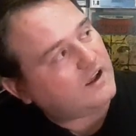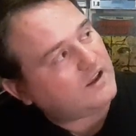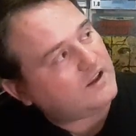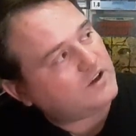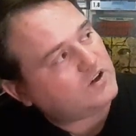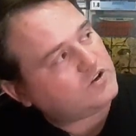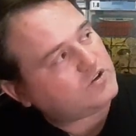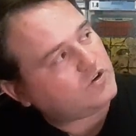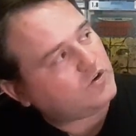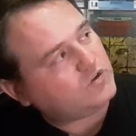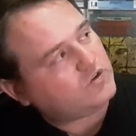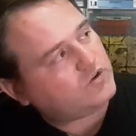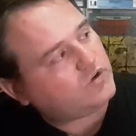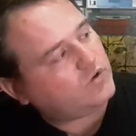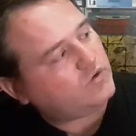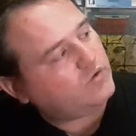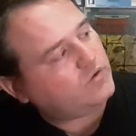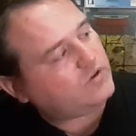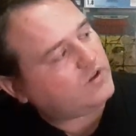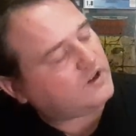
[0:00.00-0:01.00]
issue
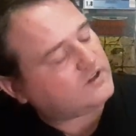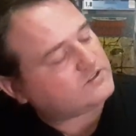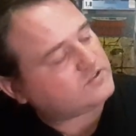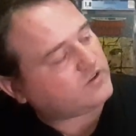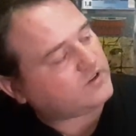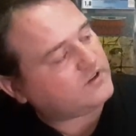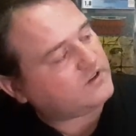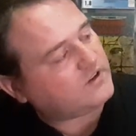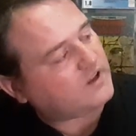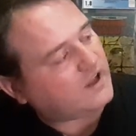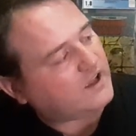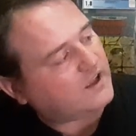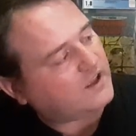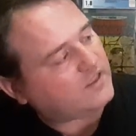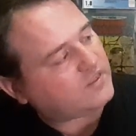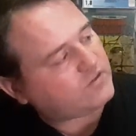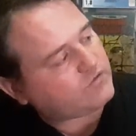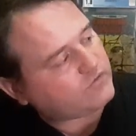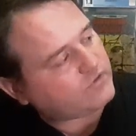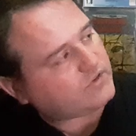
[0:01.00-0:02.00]

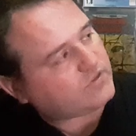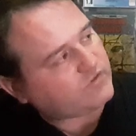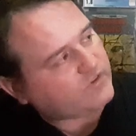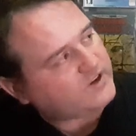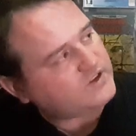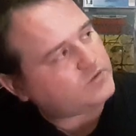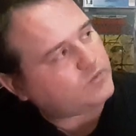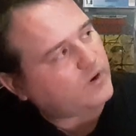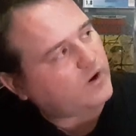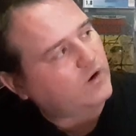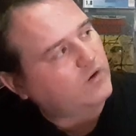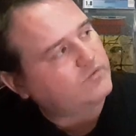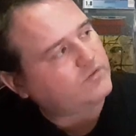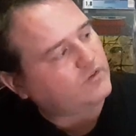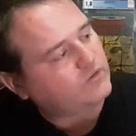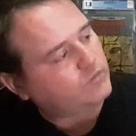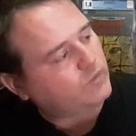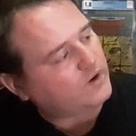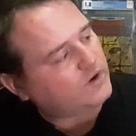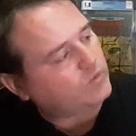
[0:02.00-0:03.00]
312
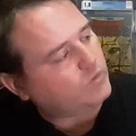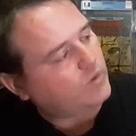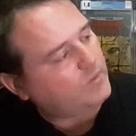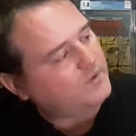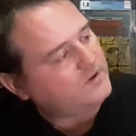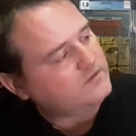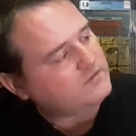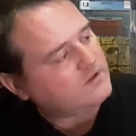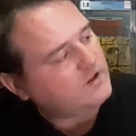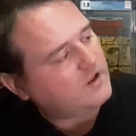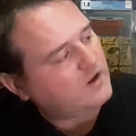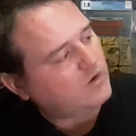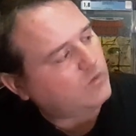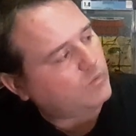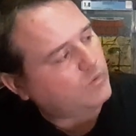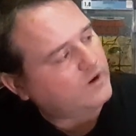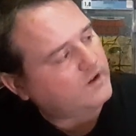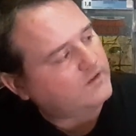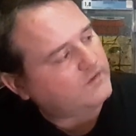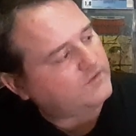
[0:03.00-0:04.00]
of Wonder Woman
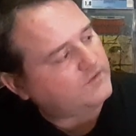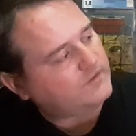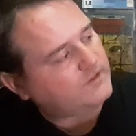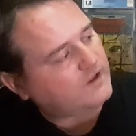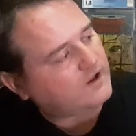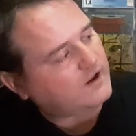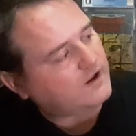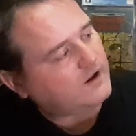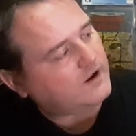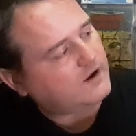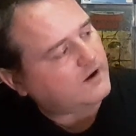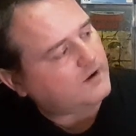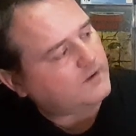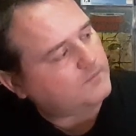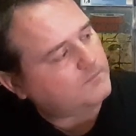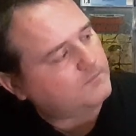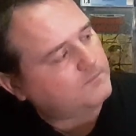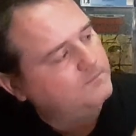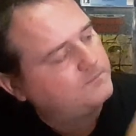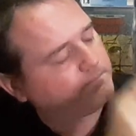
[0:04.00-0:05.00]
with
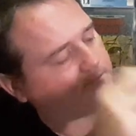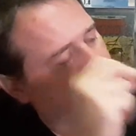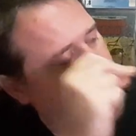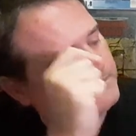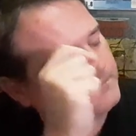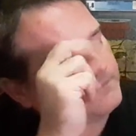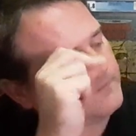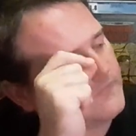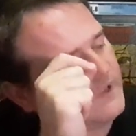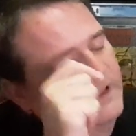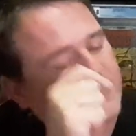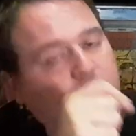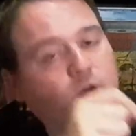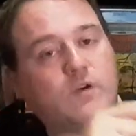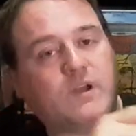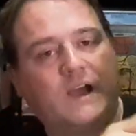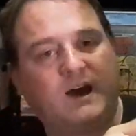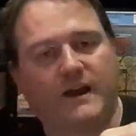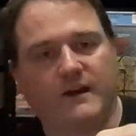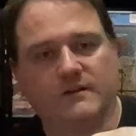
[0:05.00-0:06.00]
Gil
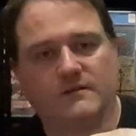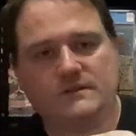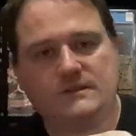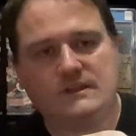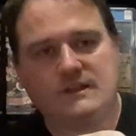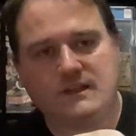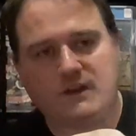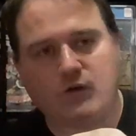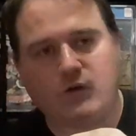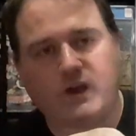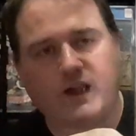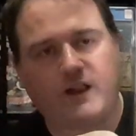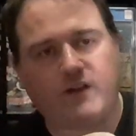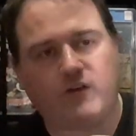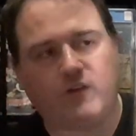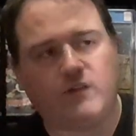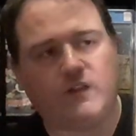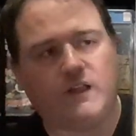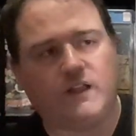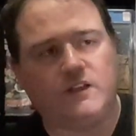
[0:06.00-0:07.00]
Kane
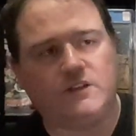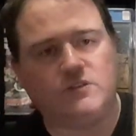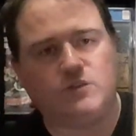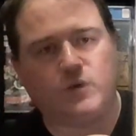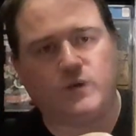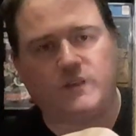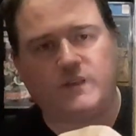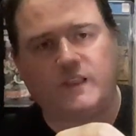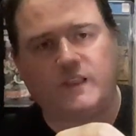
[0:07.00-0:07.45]
doing